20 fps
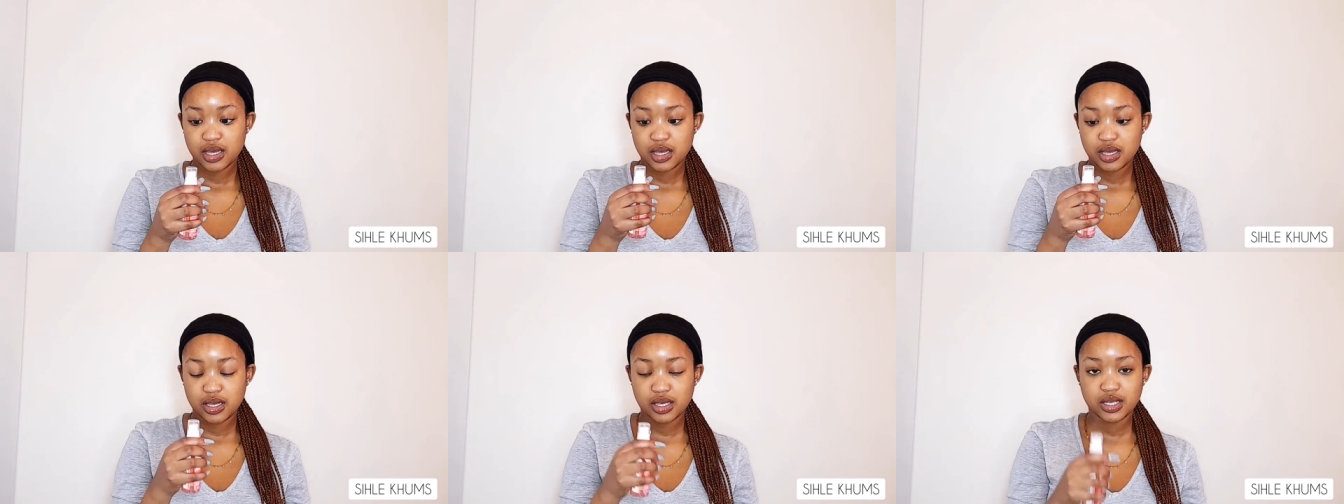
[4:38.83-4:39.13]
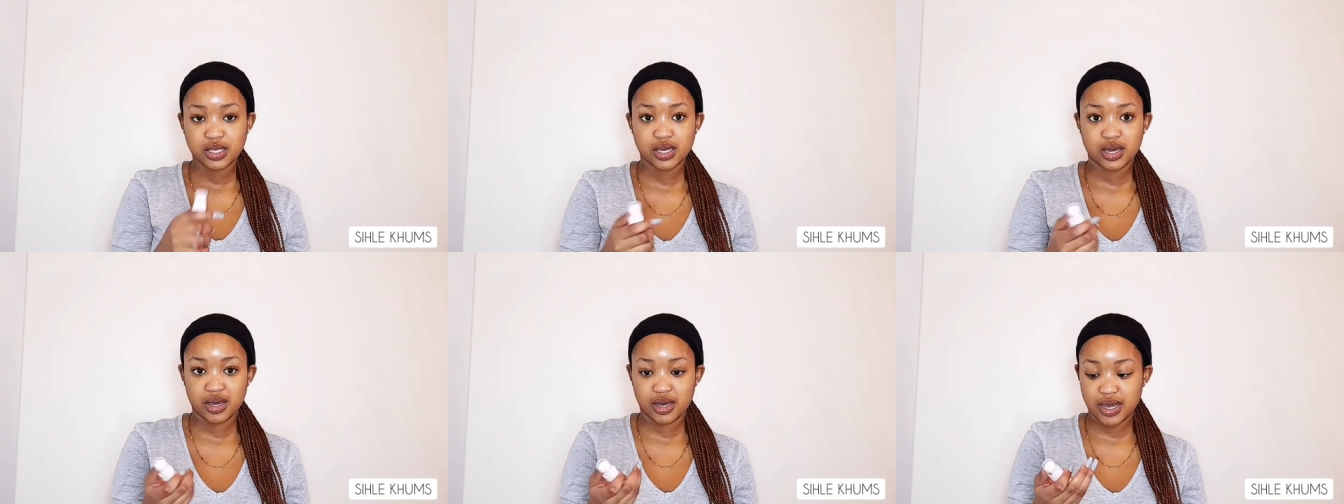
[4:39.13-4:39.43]

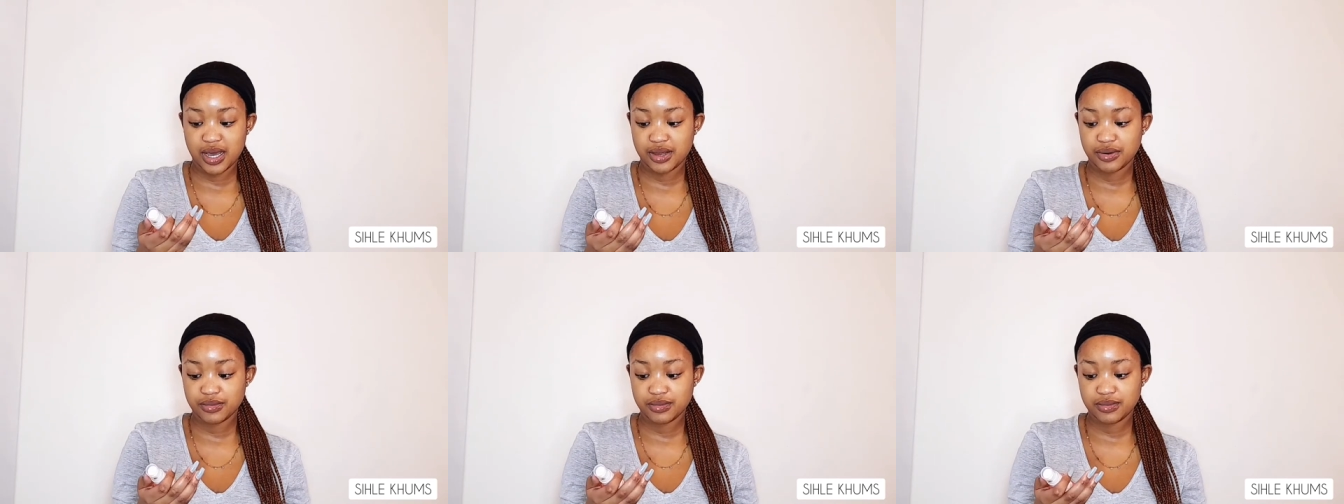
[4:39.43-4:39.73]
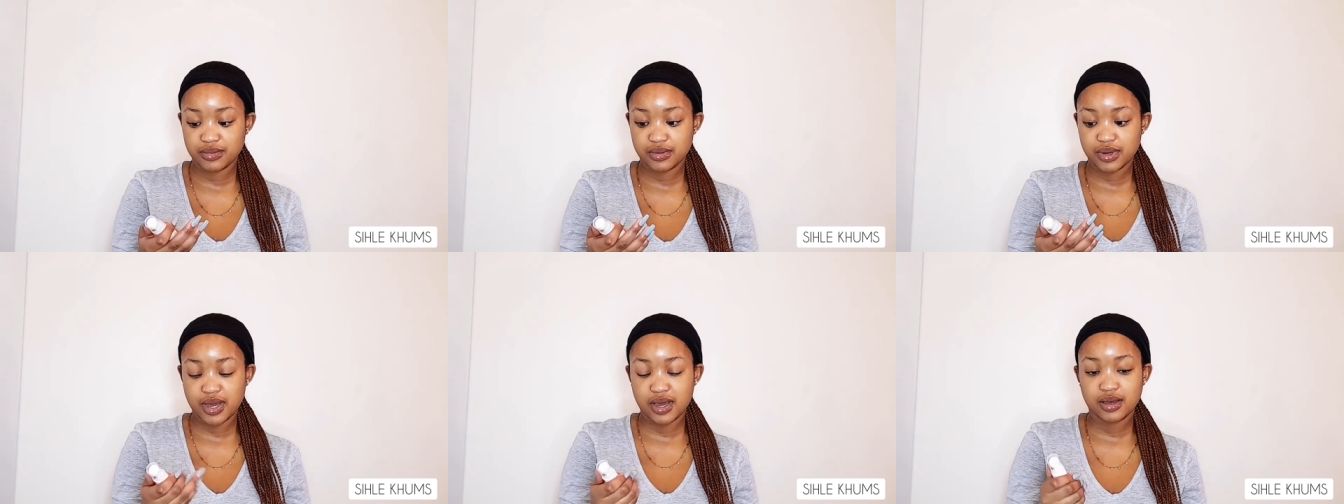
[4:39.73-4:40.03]
yeah, I
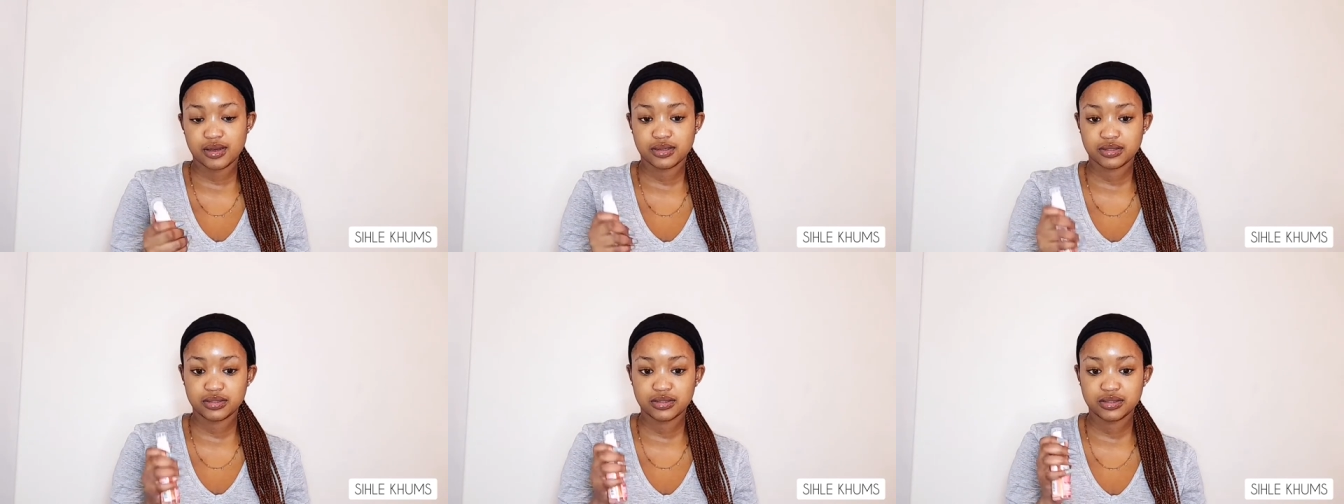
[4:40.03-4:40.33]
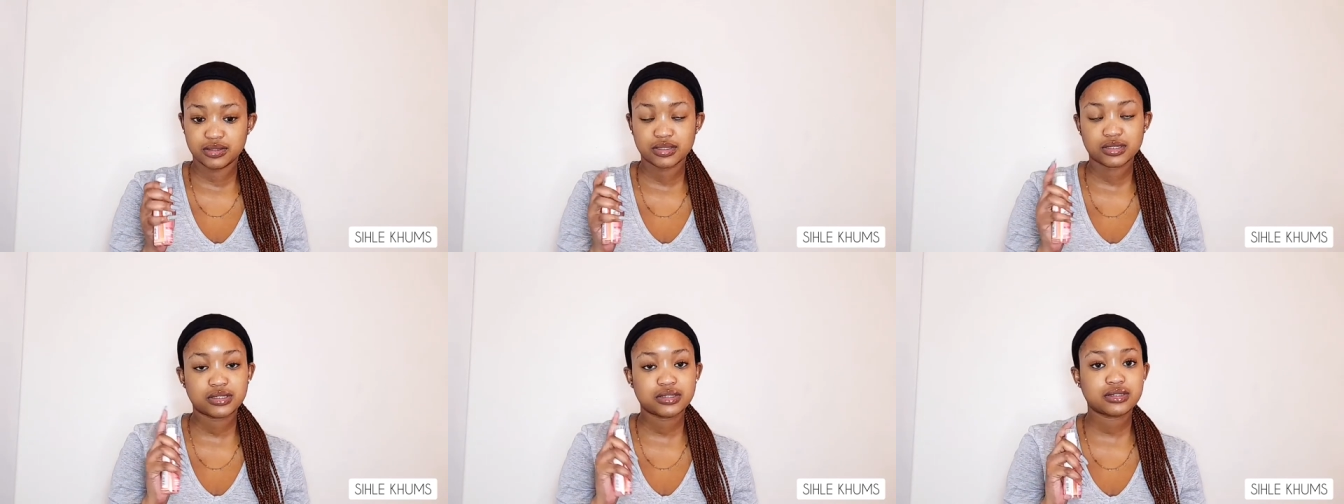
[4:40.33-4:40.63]
don't, the,
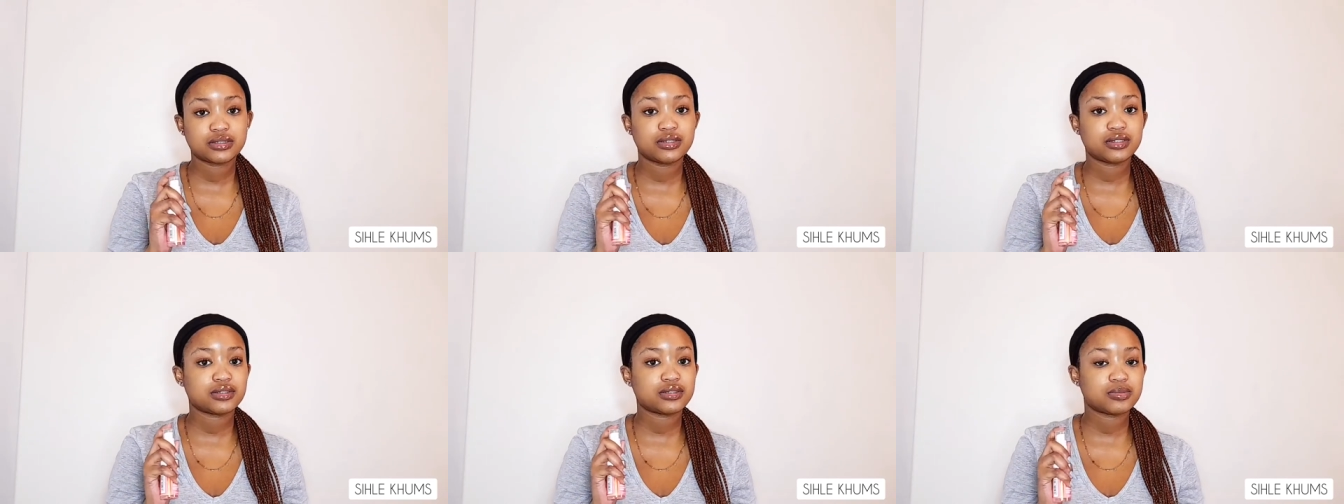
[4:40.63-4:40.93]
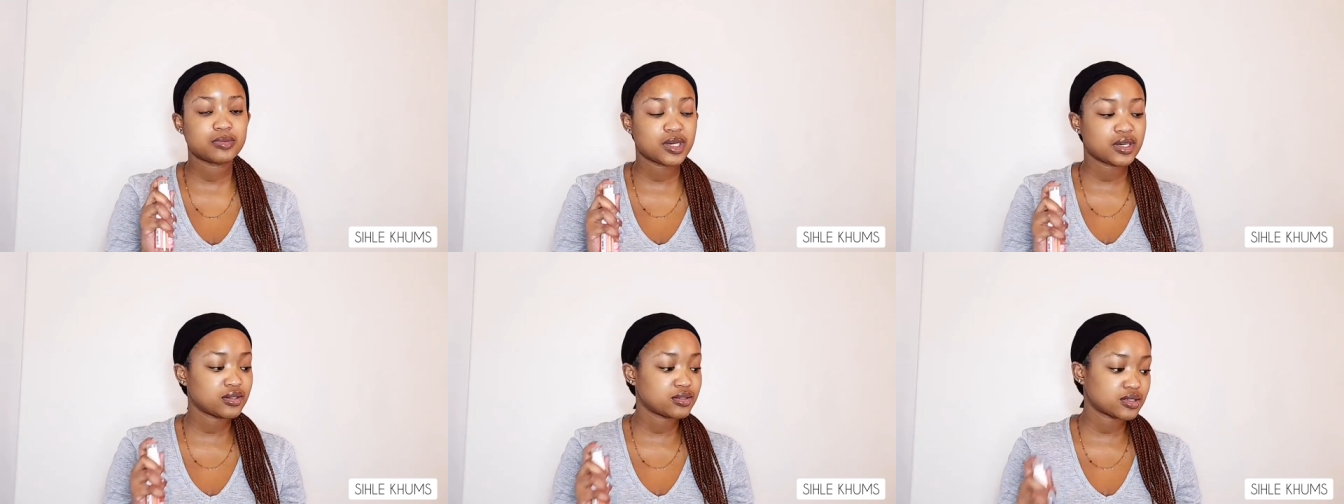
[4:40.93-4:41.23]
the
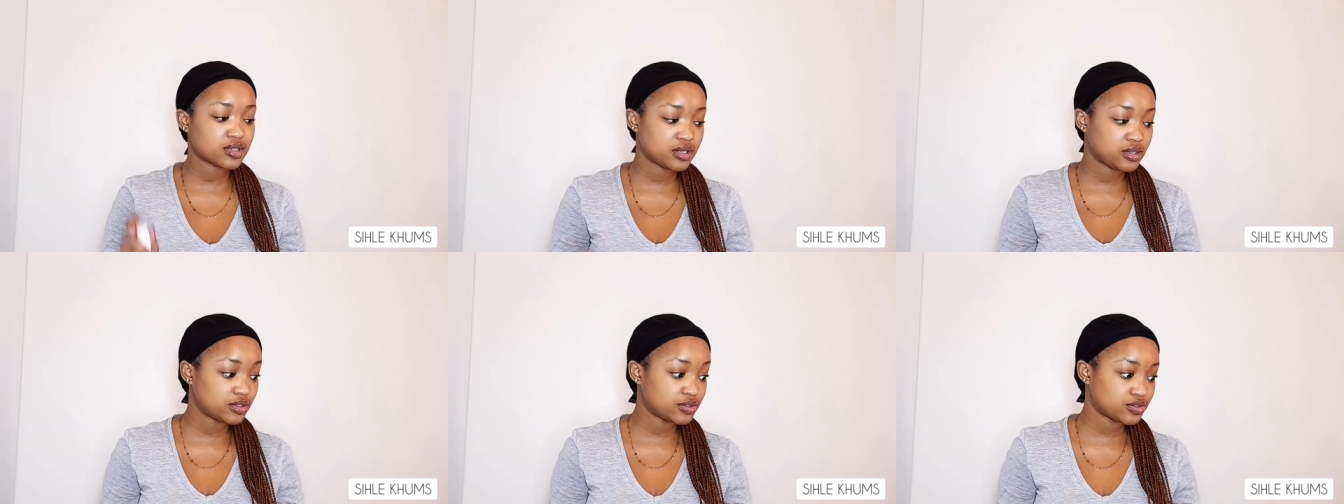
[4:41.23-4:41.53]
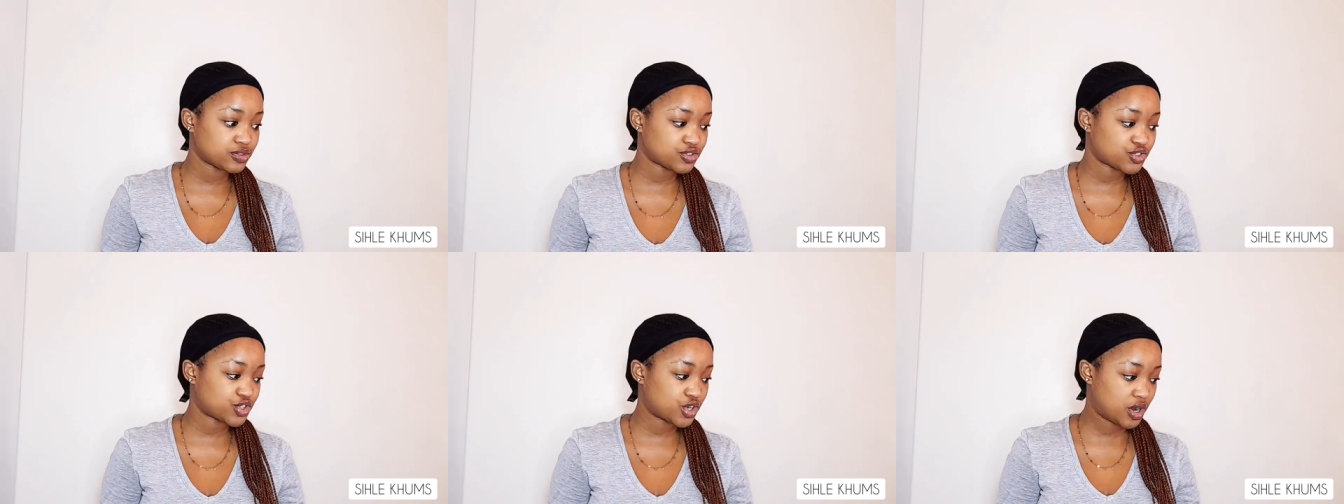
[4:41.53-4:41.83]
smell is a little
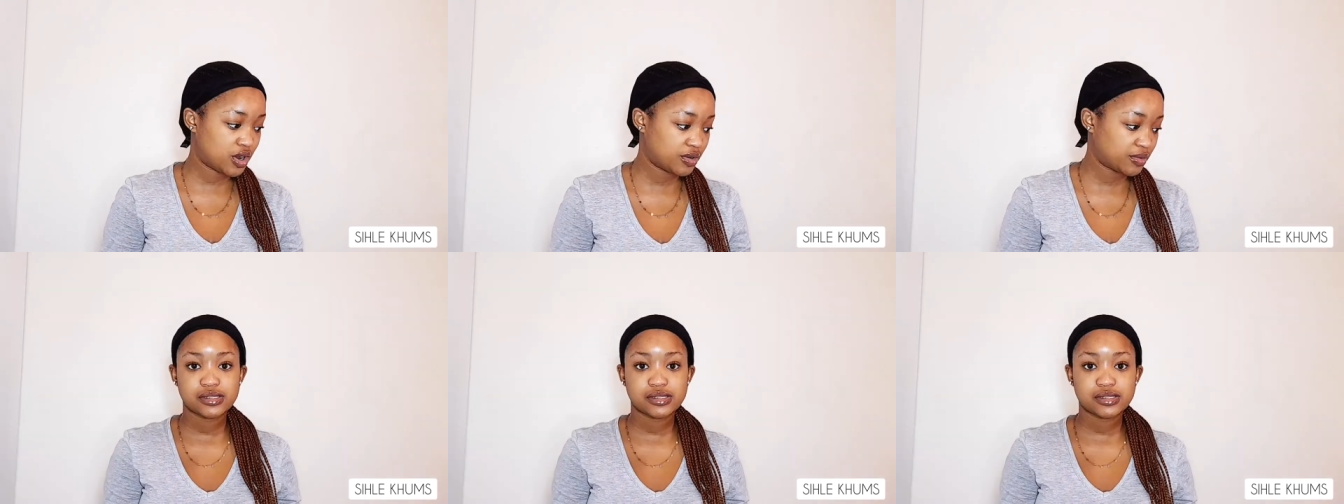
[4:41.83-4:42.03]
strong.